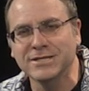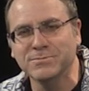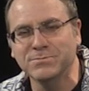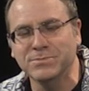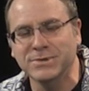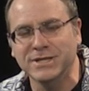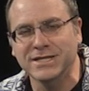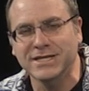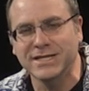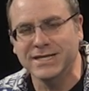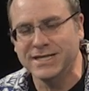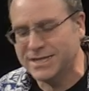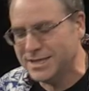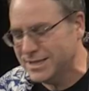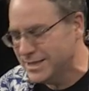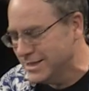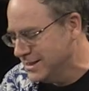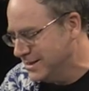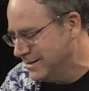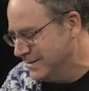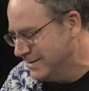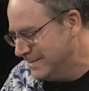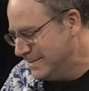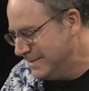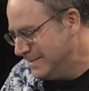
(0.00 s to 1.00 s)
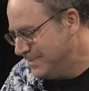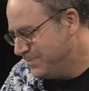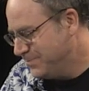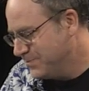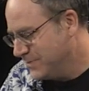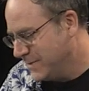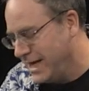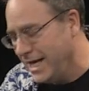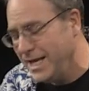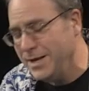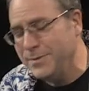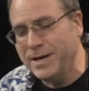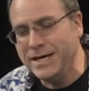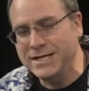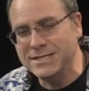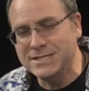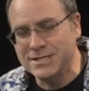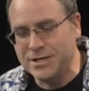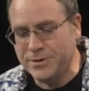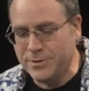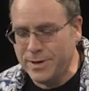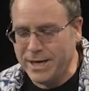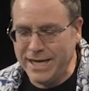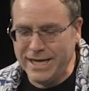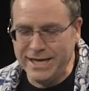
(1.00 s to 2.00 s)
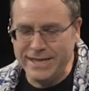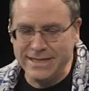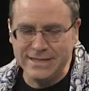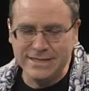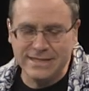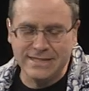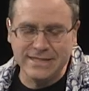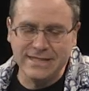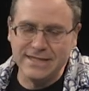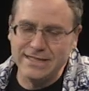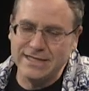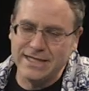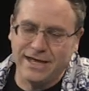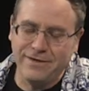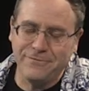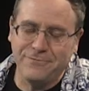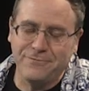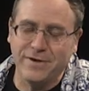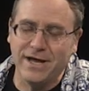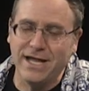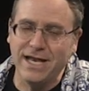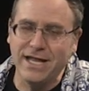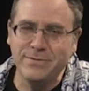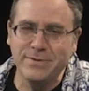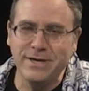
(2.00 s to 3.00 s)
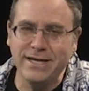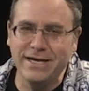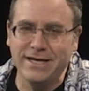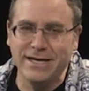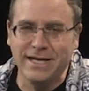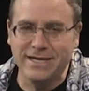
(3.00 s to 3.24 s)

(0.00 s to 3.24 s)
But anyway, so I did. I finally went in.